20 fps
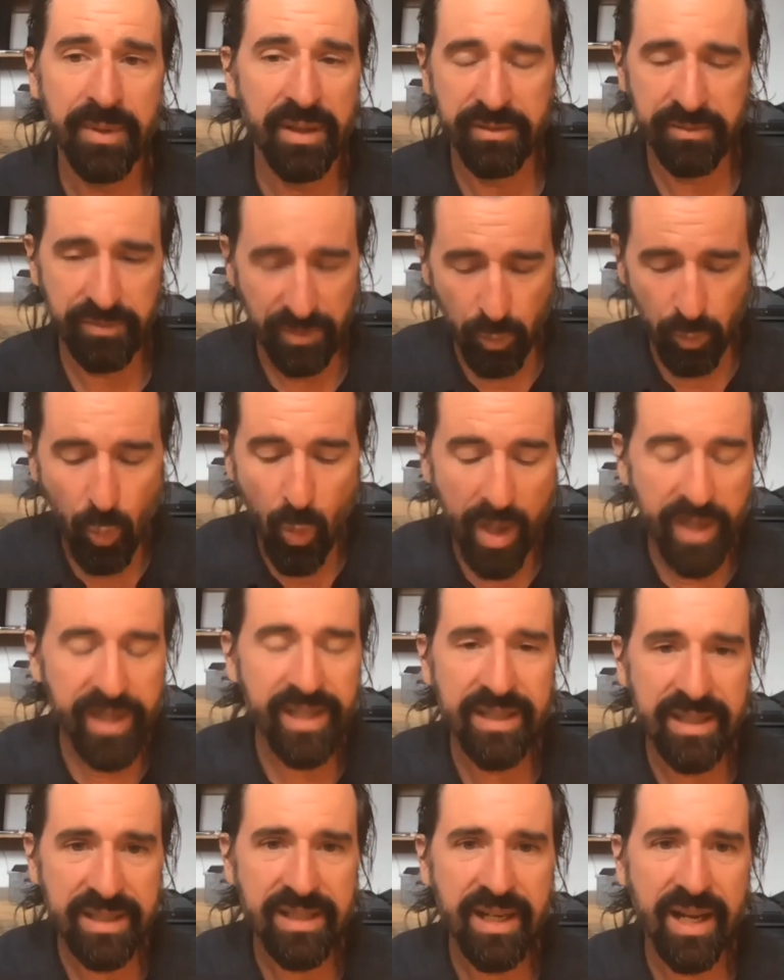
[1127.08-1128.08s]
one
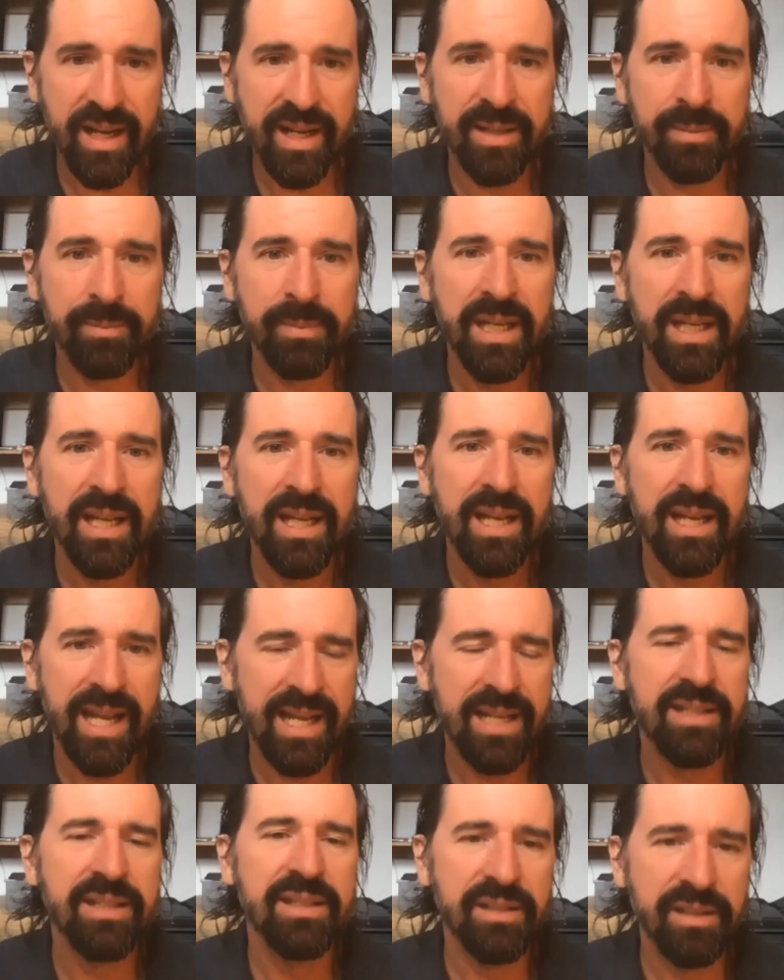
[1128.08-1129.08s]
at a time
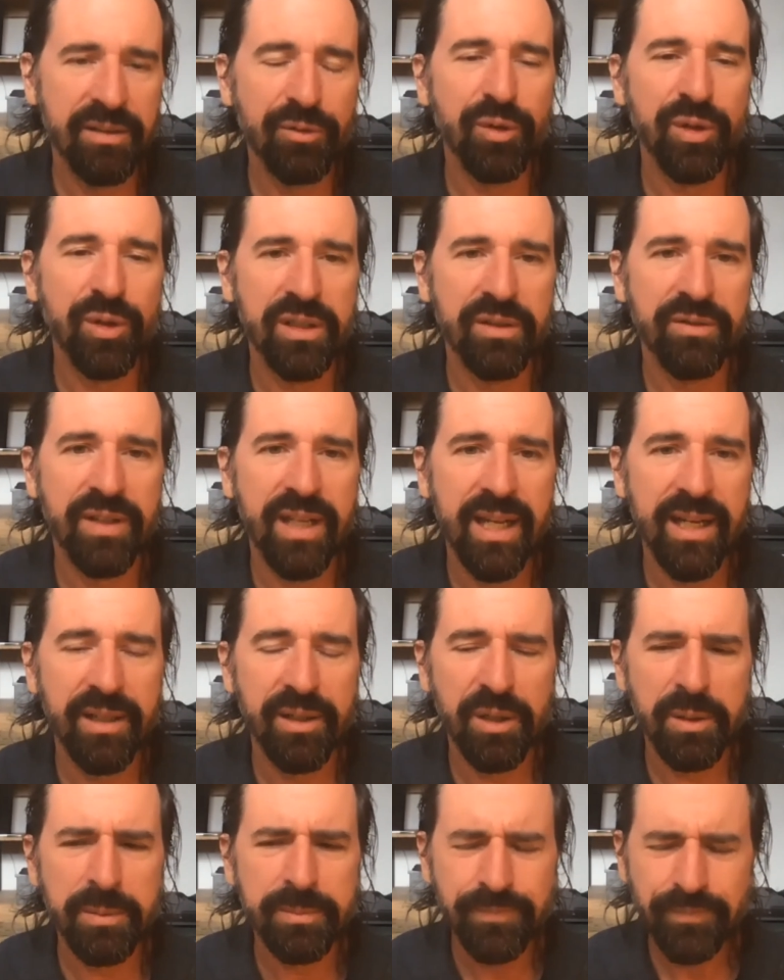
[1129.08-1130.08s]
and delivery of
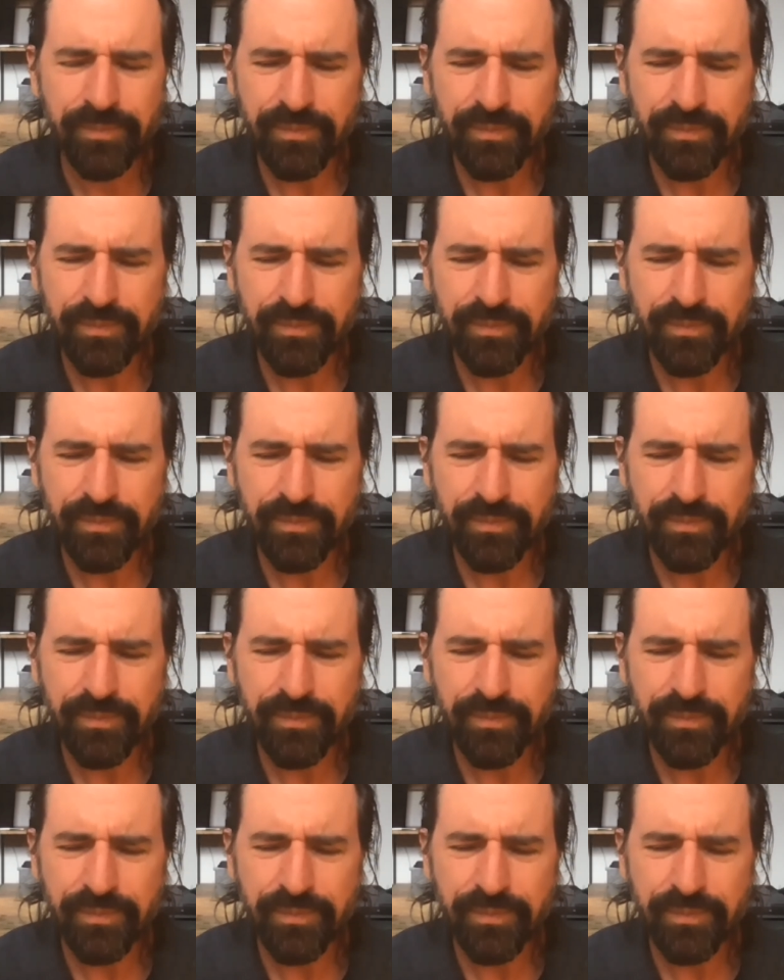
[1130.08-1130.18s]
care.